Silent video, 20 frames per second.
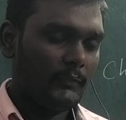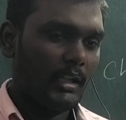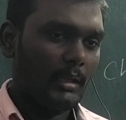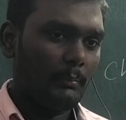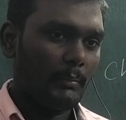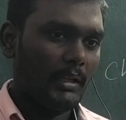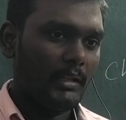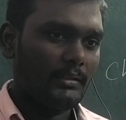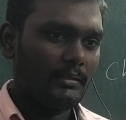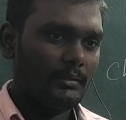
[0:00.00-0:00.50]

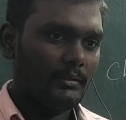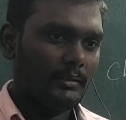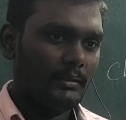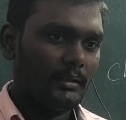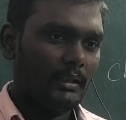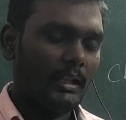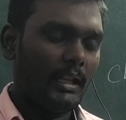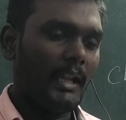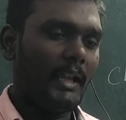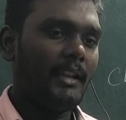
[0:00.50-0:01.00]
That means
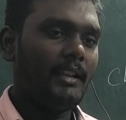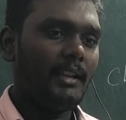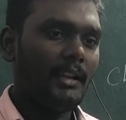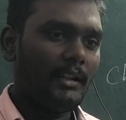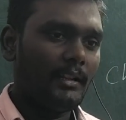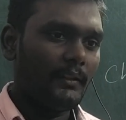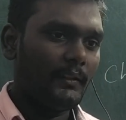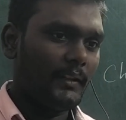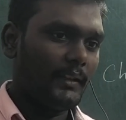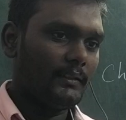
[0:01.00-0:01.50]
the line
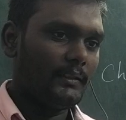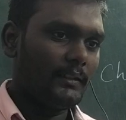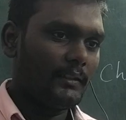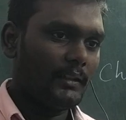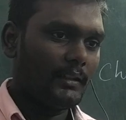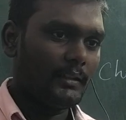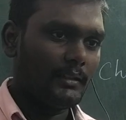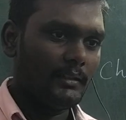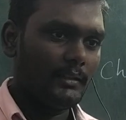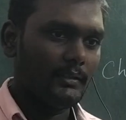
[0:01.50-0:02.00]
intersect the
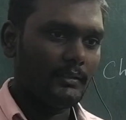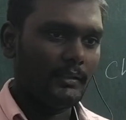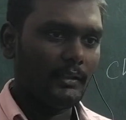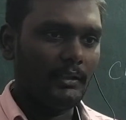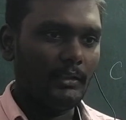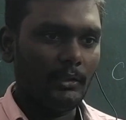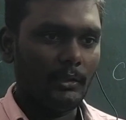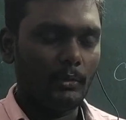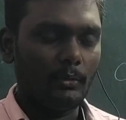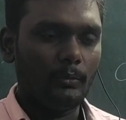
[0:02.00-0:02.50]
circles
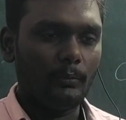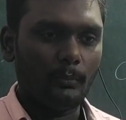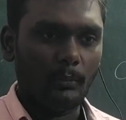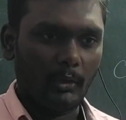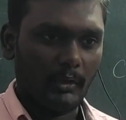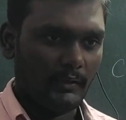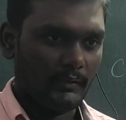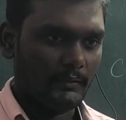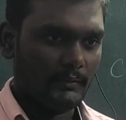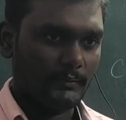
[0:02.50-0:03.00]
in 2
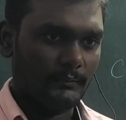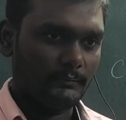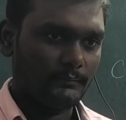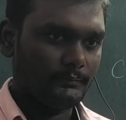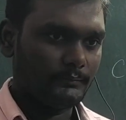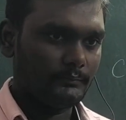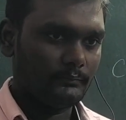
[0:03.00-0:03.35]
points.